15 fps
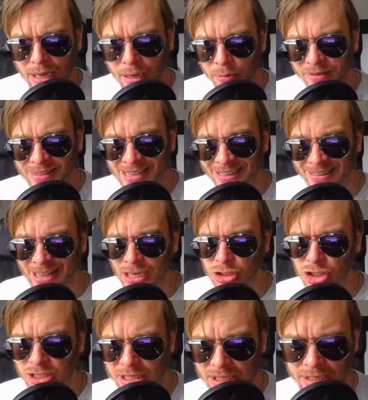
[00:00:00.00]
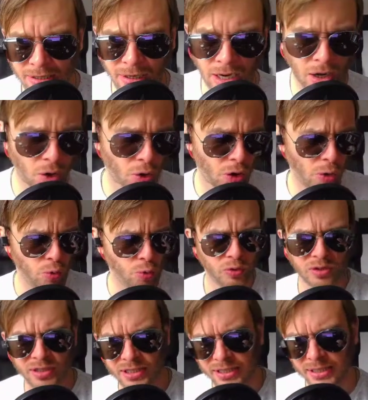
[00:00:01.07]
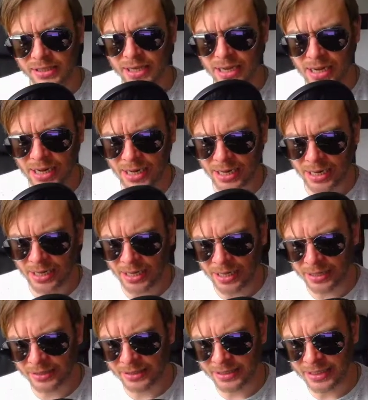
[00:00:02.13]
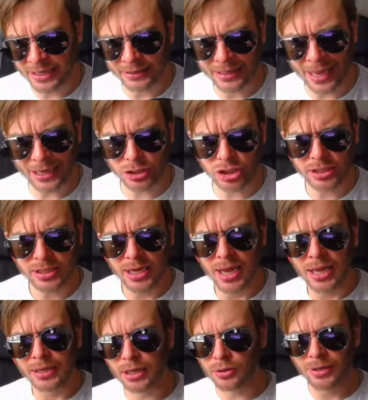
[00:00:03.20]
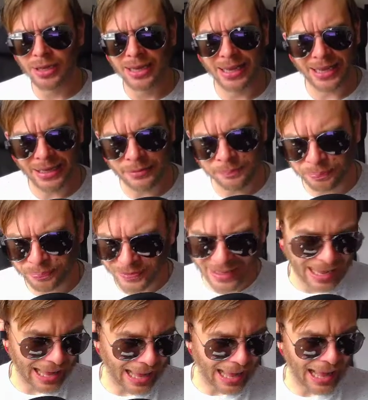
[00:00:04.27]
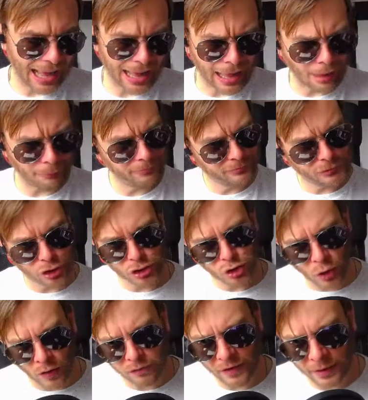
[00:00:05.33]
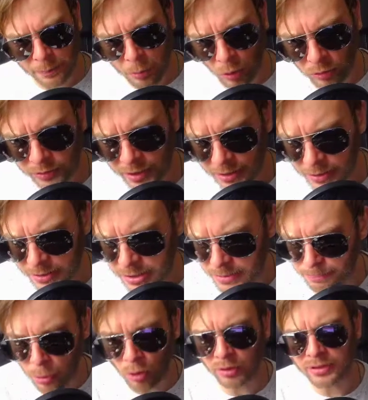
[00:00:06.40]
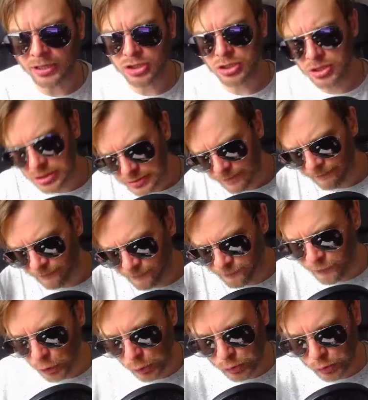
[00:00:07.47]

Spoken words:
with the electioneering around the election. Now, I'm just not a fan of politicians, full